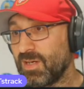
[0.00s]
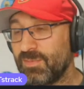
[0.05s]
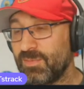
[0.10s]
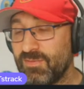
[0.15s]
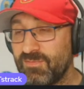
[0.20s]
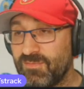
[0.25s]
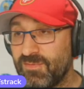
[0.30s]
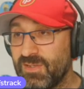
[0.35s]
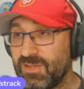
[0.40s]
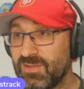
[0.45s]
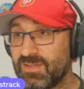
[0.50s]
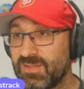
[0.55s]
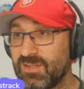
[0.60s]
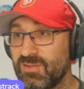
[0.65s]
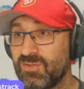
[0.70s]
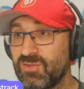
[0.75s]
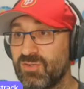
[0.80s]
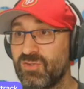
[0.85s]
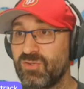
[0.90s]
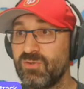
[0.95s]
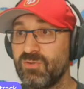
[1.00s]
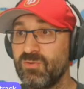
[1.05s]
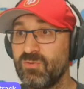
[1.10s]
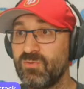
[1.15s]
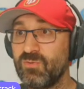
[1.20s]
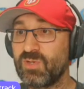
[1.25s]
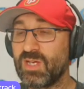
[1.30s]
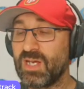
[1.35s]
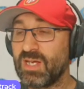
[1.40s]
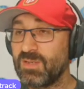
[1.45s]
I mean, Fields had
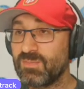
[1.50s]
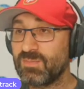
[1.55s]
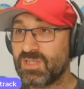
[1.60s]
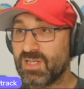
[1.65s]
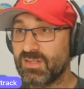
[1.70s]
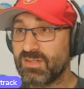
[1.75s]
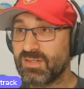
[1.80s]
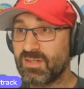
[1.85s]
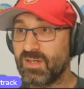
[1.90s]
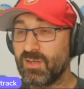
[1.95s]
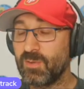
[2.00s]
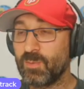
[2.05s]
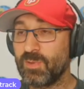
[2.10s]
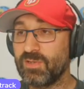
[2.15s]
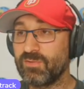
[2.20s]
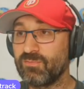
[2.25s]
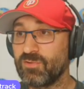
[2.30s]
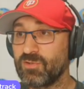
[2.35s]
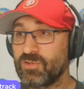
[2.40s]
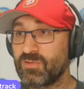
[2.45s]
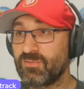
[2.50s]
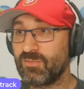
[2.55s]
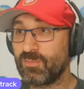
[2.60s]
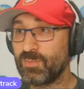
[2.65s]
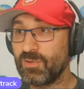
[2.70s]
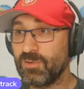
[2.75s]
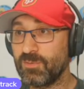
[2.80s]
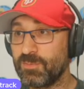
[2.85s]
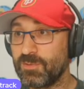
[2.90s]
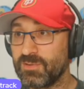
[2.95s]
2 games last year where he rushed for
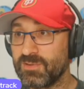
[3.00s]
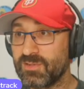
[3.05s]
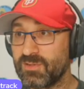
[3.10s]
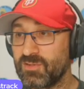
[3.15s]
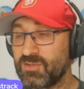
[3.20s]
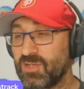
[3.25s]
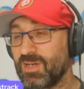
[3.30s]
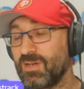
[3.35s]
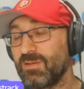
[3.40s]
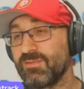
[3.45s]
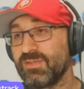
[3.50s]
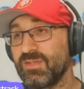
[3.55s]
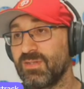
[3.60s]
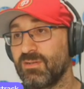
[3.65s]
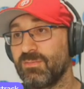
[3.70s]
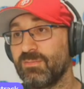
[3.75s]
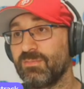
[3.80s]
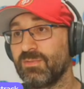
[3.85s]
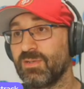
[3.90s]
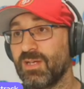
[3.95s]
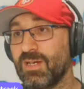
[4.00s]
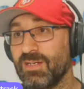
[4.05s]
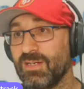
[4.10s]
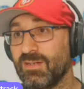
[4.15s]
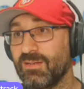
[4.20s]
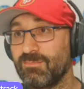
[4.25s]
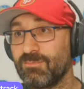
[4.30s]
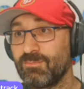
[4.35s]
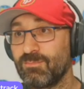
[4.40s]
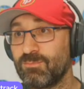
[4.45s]
multiple touchdowns in them.
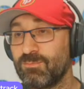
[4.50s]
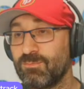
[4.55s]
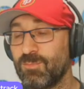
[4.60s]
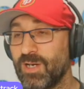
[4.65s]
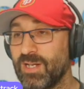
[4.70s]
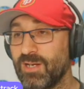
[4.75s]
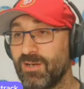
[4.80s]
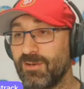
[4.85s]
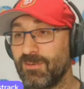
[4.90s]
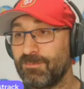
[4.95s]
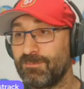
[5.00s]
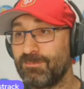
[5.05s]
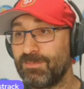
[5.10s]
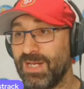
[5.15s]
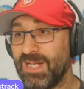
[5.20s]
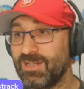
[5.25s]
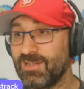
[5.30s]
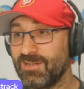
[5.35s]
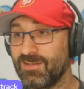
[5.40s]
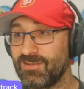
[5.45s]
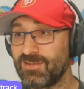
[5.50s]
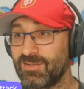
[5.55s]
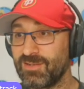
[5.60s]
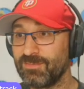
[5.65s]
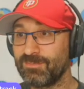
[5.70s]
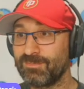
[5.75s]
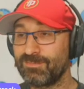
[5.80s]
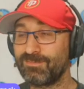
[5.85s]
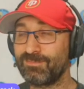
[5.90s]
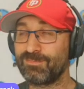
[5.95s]
Like, when he got benched,
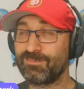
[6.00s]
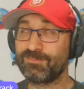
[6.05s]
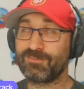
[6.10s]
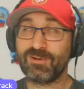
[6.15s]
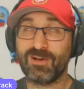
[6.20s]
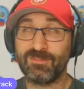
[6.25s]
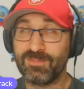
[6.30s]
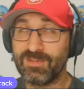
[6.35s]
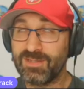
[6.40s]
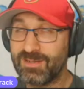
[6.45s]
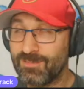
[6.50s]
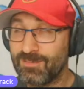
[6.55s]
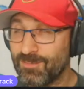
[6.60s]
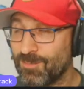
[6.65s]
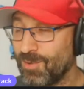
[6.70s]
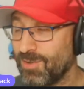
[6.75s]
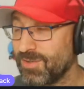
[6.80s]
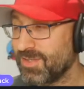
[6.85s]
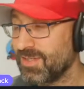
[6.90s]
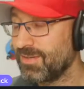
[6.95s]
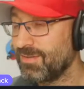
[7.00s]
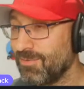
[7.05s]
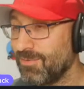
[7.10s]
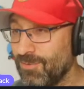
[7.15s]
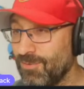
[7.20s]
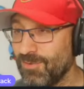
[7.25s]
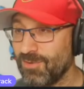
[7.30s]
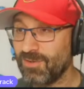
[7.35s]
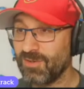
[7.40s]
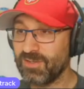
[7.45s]
it probably wasn't
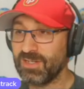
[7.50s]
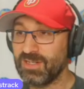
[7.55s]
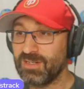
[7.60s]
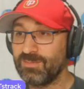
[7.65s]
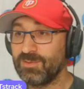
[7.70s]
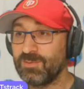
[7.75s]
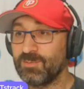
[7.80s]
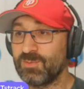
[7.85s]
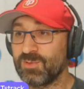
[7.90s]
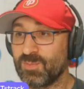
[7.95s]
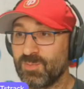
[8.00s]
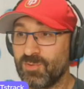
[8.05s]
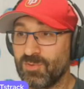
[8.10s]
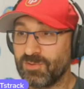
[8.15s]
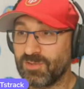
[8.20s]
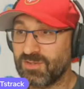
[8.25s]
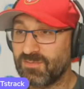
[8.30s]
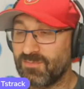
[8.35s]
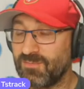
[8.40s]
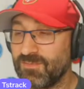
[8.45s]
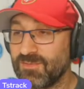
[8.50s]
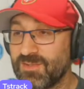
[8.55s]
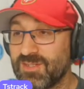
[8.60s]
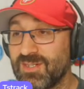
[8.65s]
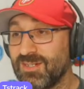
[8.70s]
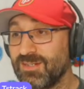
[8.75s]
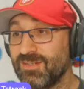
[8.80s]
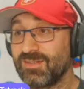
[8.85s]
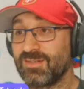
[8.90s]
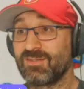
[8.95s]
all on him. It was more just
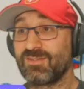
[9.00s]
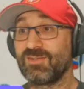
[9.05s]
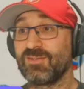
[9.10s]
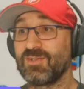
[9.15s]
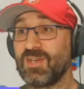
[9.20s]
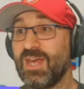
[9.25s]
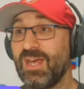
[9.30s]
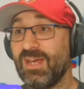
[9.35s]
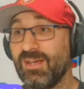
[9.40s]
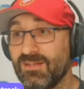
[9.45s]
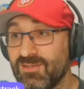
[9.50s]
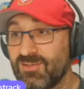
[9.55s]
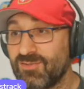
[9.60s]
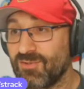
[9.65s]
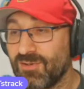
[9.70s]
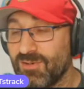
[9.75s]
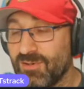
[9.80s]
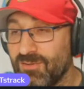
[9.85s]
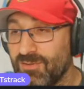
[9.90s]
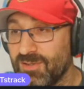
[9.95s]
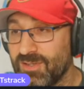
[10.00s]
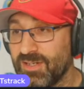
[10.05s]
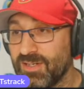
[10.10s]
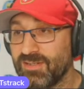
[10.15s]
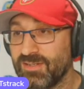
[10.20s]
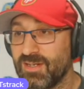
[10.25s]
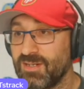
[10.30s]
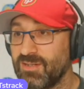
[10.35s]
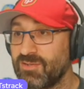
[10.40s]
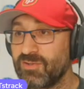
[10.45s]
Steelers are such a headstrong
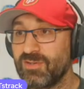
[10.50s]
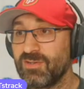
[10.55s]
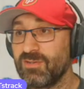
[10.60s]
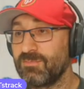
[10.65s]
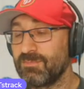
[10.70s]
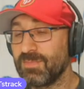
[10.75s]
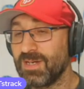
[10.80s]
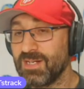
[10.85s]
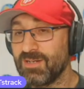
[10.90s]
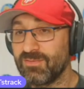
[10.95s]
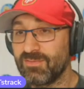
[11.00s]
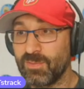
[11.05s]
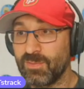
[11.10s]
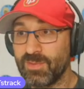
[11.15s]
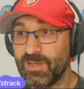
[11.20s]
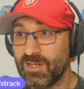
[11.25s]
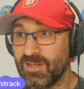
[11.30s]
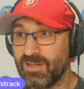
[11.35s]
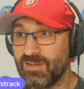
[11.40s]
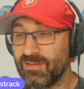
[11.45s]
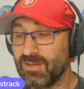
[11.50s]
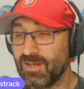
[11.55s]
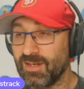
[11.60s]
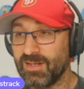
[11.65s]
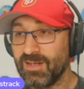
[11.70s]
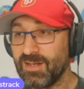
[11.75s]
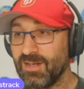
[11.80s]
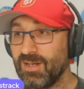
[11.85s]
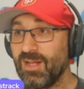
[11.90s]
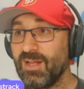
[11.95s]
organization, had made up their mind.
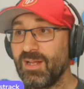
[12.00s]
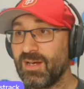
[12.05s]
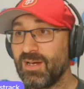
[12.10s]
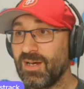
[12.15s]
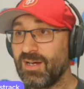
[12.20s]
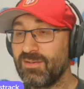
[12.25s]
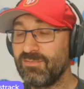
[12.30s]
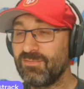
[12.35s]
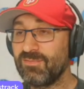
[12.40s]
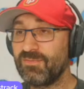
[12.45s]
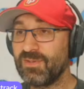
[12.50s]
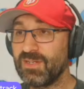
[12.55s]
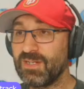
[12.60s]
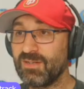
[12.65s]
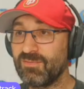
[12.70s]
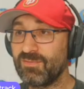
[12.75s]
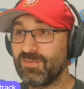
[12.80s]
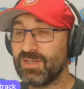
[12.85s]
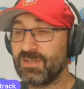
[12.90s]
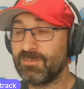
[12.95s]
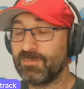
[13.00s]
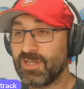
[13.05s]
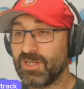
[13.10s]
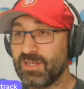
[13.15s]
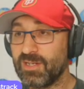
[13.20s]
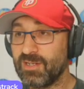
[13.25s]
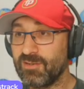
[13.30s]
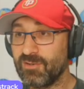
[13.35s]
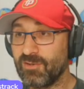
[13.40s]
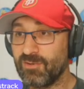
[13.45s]
Like, I don't think that he
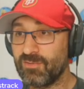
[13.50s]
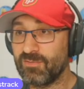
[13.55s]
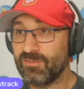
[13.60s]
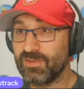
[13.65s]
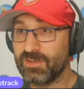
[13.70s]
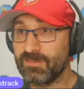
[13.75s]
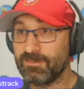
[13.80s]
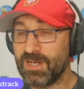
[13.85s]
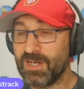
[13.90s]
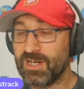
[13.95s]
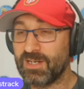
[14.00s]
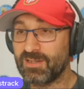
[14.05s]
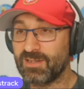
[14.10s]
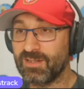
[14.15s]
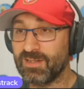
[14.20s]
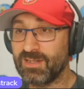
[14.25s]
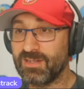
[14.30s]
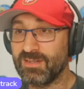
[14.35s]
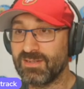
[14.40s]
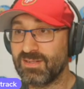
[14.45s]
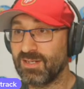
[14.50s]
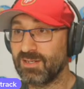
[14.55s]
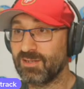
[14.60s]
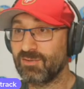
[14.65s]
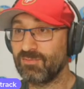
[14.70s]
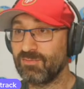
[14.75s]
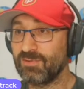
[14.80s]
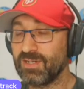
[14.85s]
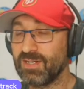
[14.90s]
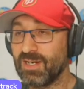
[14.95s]
played overly badly. He set
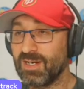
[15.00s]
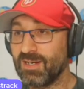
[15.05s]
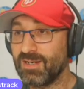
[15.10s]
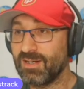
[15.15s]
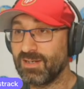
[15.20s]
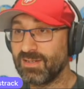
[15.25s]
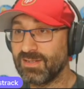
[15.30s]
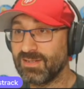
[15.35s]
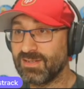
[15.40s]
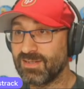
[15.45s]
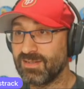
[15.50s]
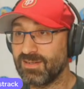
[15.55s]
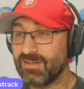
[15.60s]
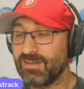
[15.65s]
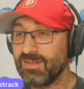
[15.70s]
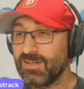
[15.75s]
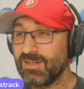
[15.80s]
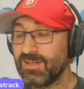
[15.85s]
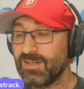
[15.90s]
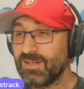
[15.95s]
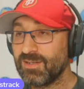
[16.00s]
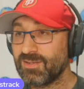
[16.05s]
career highs in,